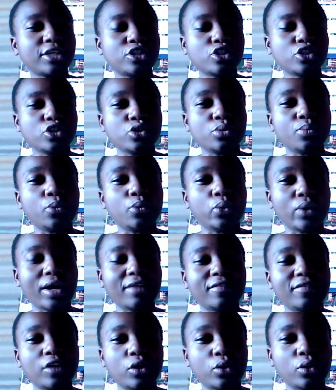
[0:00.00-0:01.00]
assume we
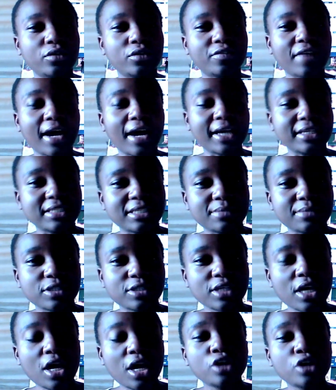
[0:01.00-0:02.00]
have a lot of
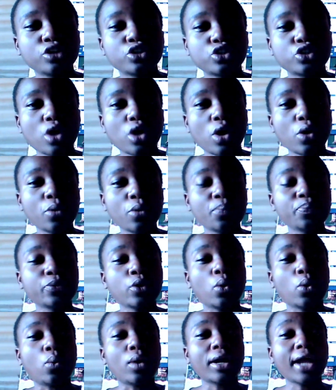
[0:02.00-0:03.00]
items. So
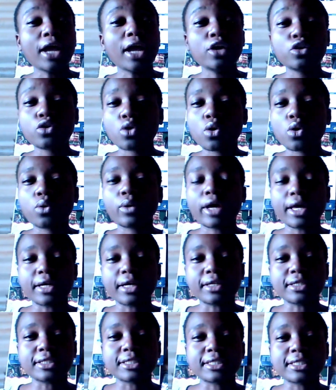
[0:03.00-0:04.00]
what I know
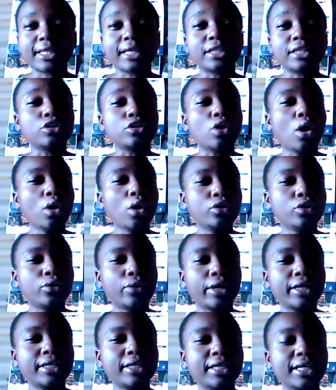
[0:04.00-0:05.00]
is the
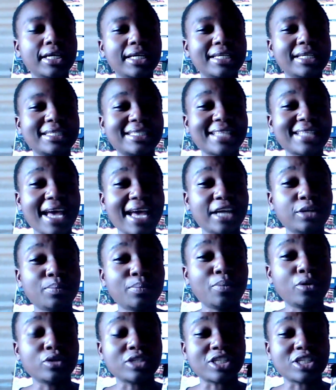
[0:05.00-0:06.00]
deodorant is
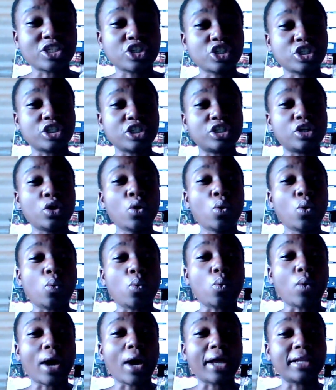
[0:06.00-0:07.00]
at position
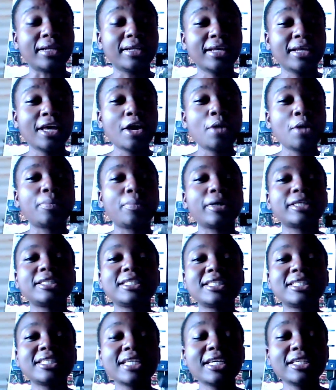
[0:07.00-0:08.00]
1.
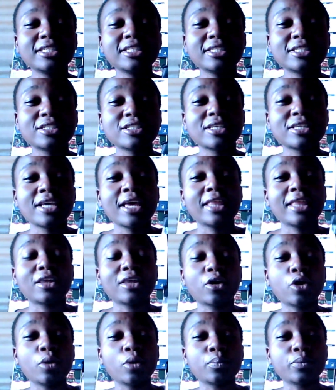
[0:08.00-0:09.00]
But since
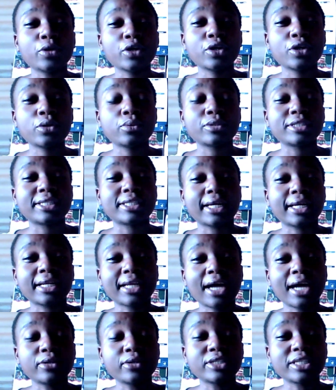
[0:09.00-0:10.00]
the computer will start
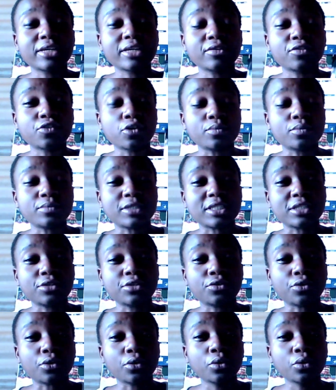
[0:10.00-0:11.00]
counting from
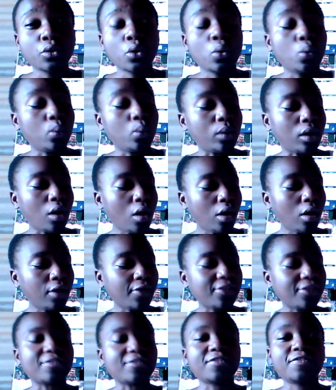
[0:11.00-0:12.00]
0, we
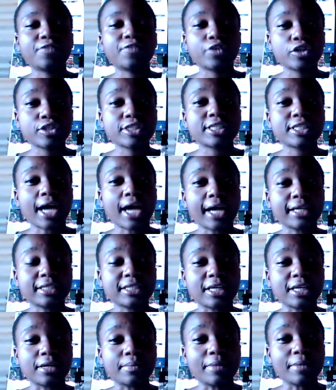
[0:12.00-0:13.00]
call the first
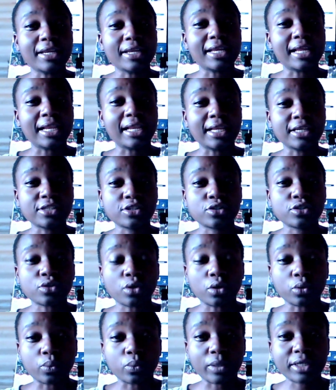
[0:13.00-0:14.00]
item in a list
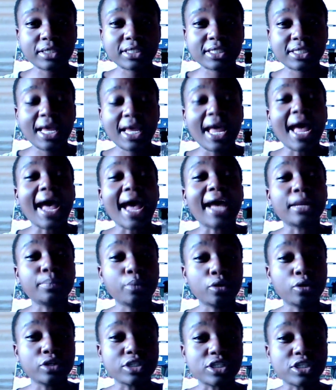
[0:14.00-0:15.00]
always
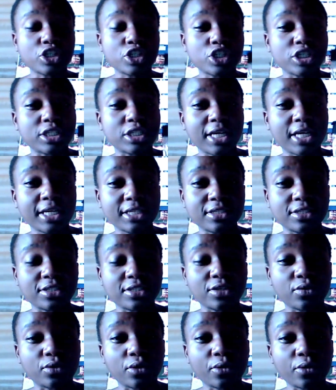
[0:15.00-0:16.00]
at position
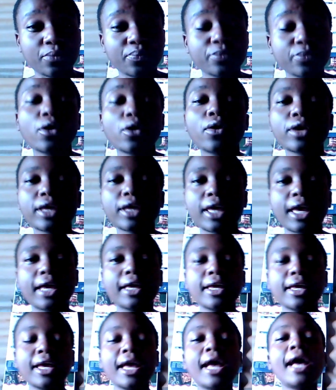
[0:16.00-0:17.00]
0.
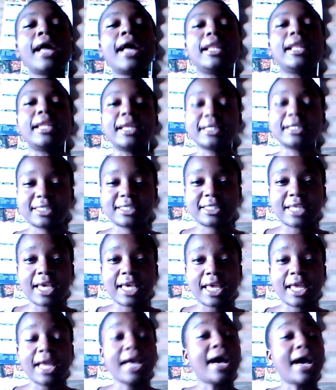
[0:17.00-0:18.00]
Okay, let's
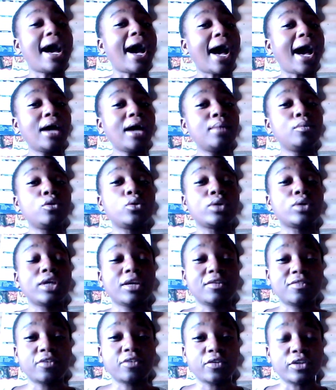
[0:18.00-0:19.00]
say I'm
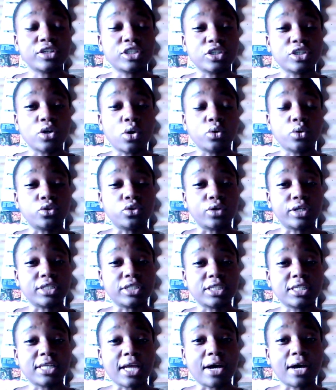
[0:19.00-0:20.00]
looking for the
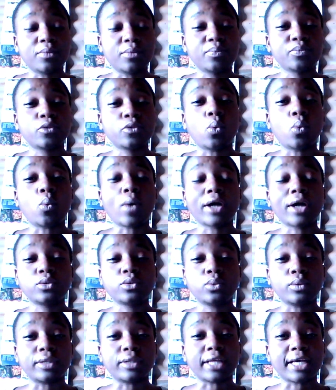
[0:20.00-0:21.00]
deodorant now.
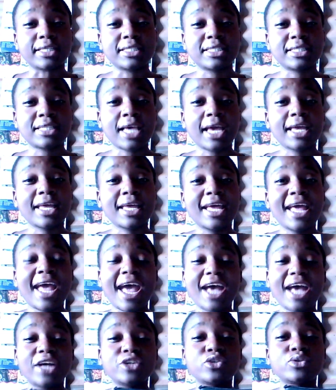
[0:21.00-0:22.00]
What will I say?
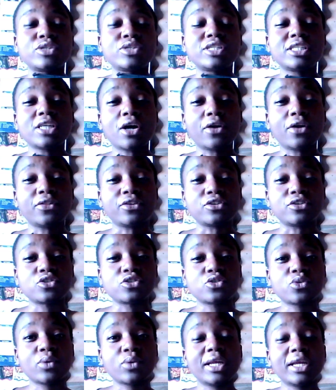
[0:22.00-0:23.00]
As you see on the
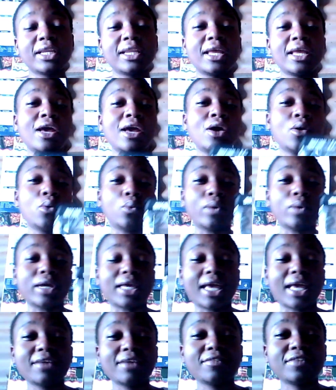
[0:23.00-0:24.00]
screen, we
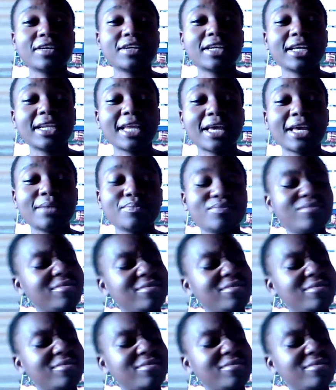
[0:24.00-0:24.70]
gave it a name,